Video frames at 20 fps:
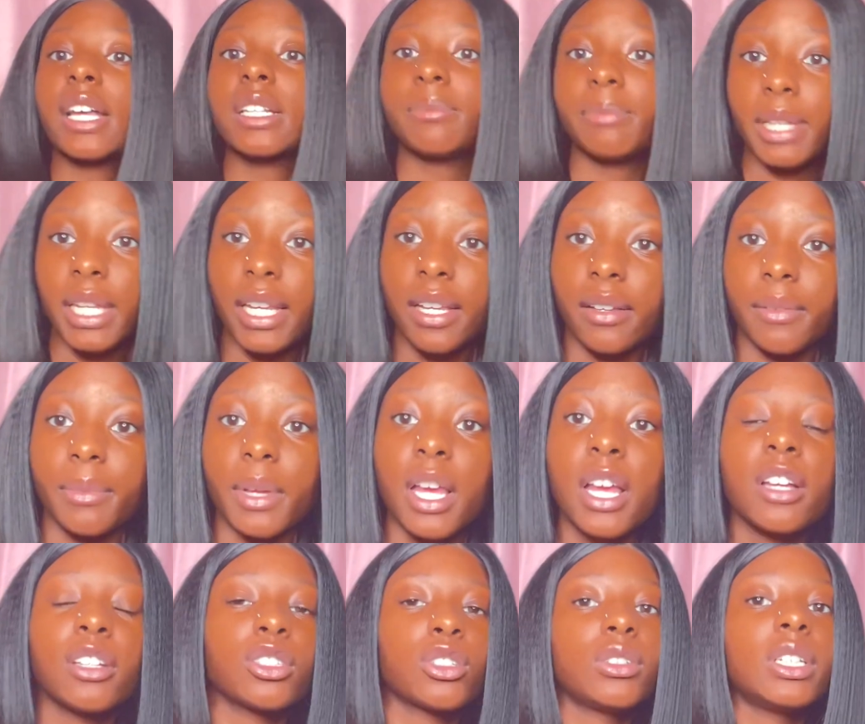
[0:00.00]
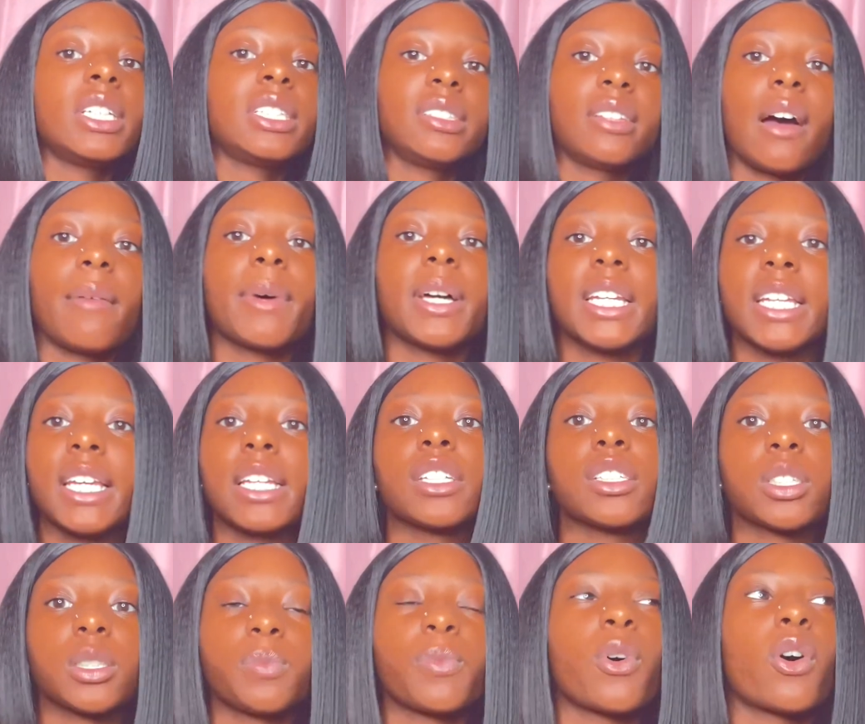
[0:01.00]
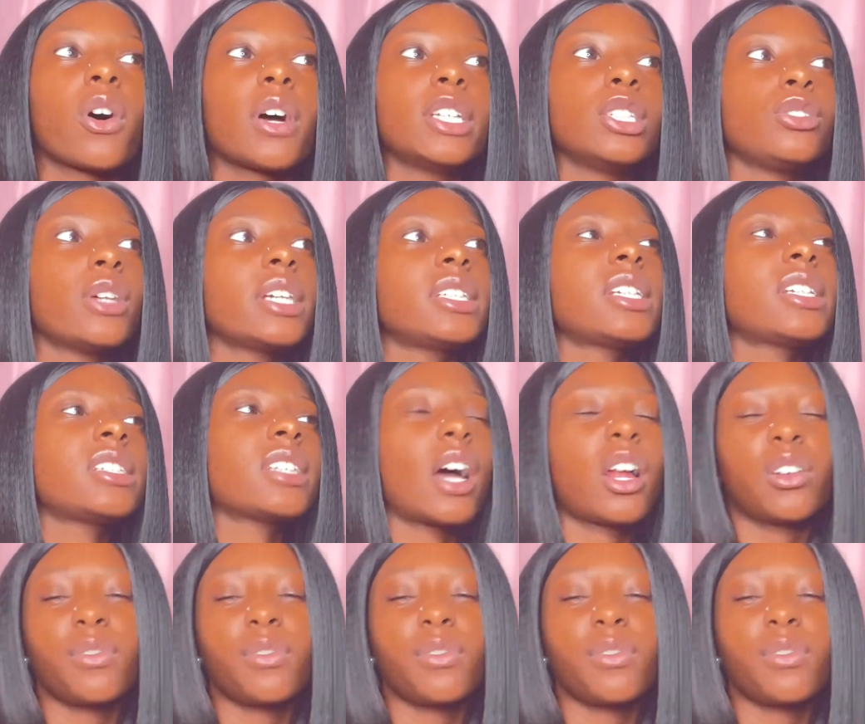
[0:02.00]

medium. So this time I didn't get a small. And dresses, I don't